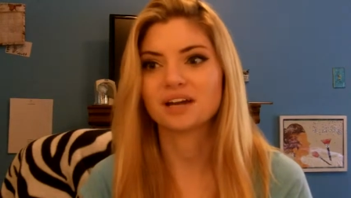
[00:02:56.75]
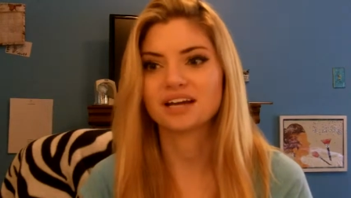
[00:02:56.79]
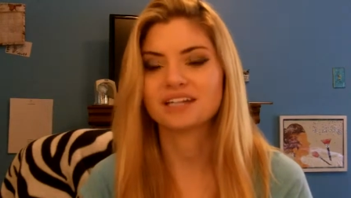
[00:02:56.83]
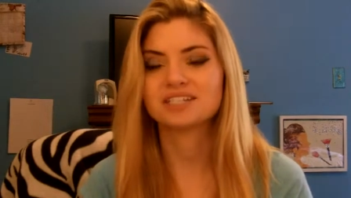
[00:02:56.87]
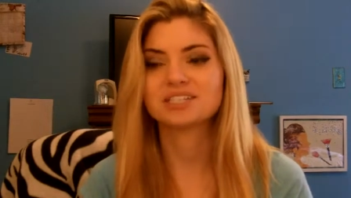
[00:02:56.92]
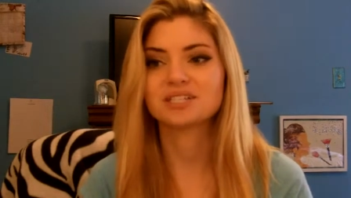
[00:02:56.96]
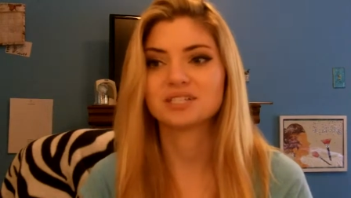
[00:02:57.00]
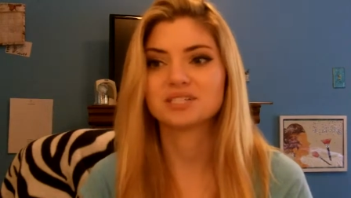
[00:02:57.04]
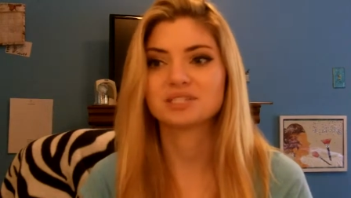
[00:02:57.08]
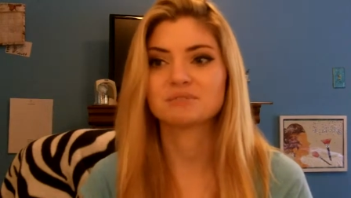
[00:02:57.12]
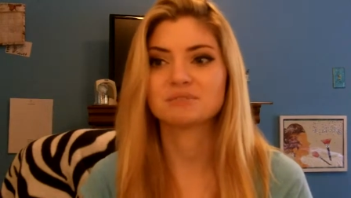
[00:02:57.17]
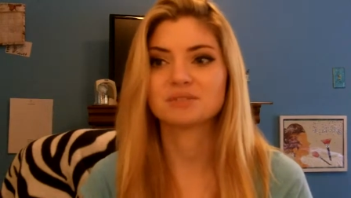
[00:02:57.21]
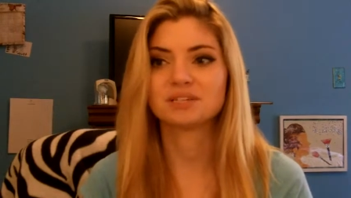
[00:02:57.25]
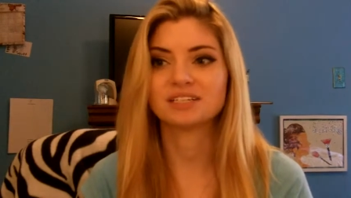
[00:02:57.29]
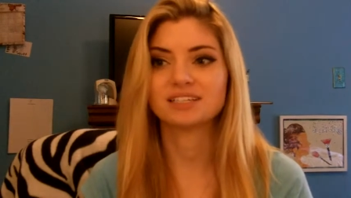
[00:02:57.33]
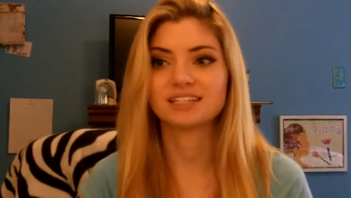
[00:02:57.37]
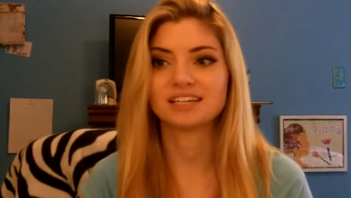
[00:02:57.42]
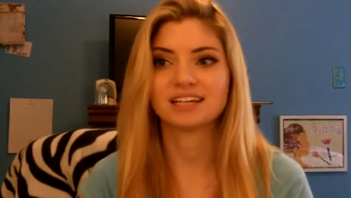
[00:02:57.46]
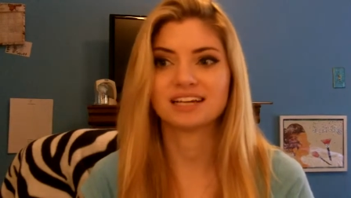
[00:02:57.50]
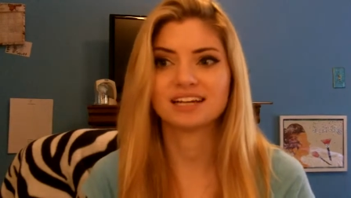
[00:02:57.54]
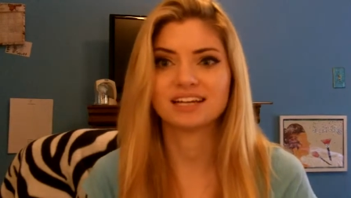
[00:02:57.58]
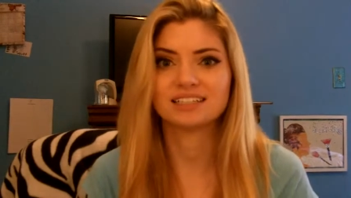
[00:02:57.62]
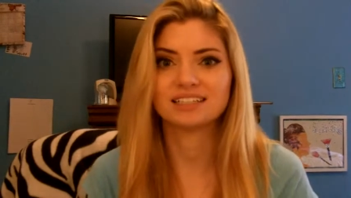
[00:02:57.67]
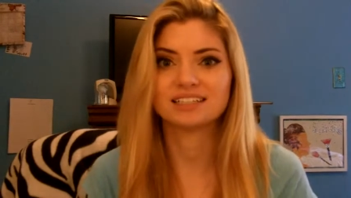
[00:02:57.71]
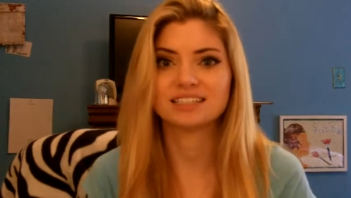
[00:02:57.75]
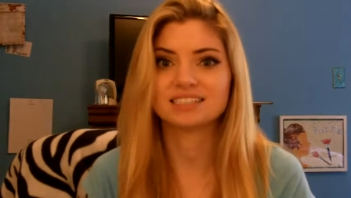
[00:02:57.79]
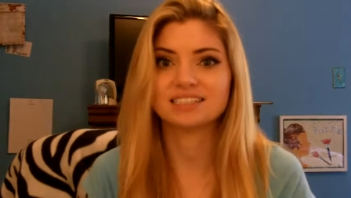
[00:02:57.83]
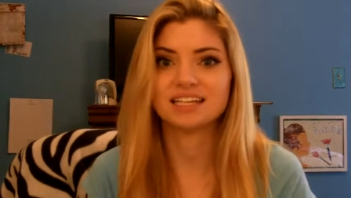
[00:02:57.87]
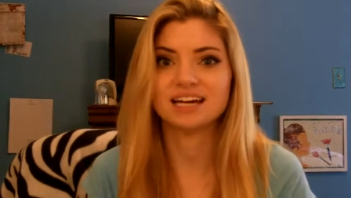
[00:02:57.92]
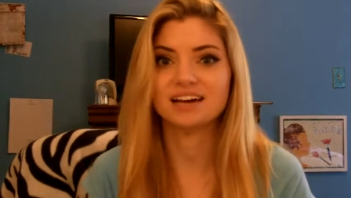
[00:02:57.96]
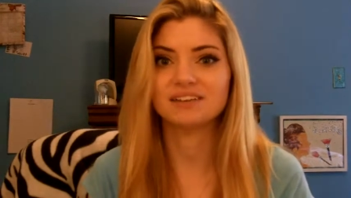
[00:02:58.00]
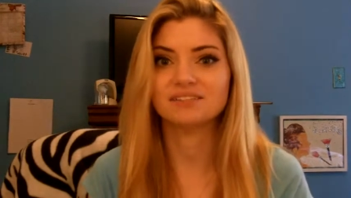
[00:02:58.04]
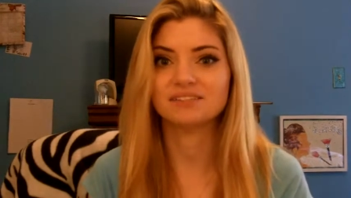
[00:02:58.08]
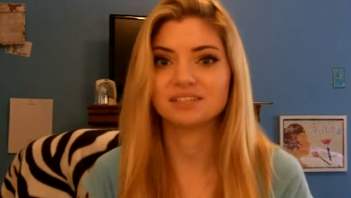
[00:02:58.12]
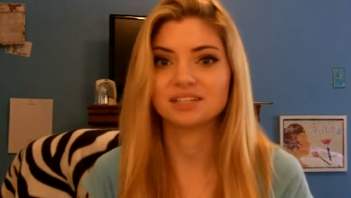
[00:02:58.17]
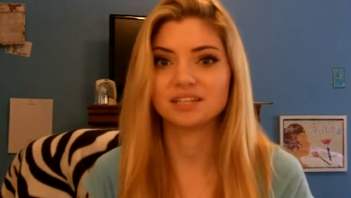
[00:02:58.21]
I just mean, like, I like to
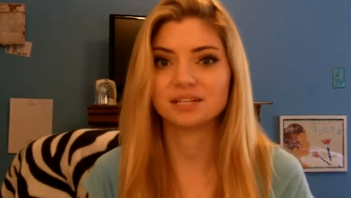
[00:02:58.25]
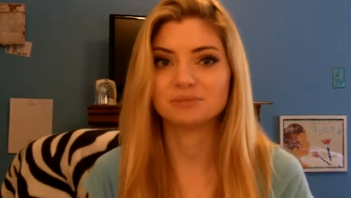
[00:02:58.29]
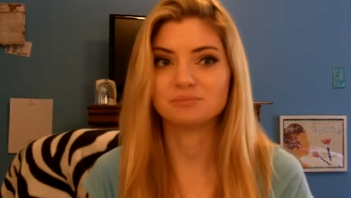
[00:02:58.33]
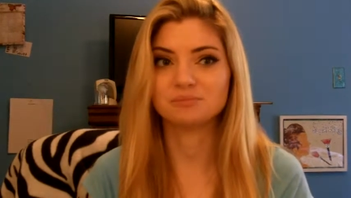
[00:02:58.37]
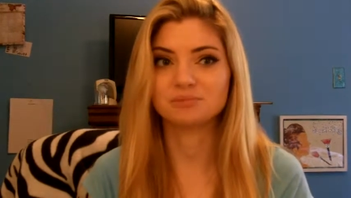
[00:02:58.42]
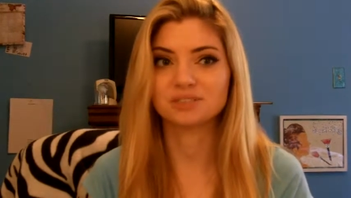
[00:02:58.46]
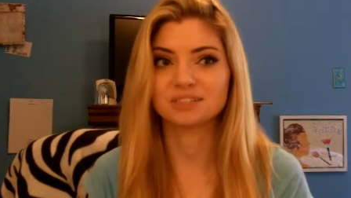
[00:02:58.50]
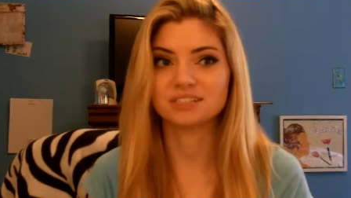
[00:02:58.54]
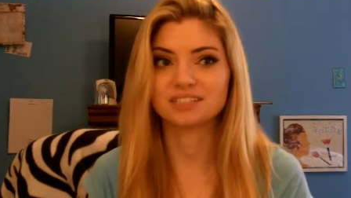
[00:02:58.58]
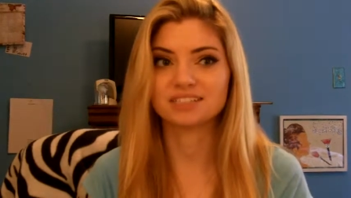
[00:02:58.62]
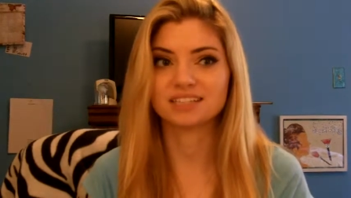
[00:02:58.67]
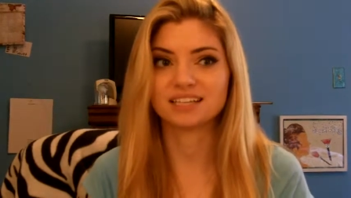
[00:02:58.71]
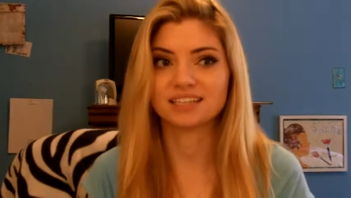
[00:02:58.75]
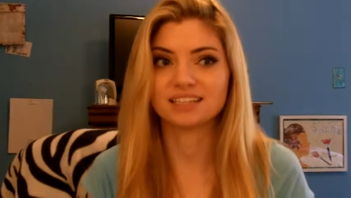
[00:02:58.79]
have a lot of books.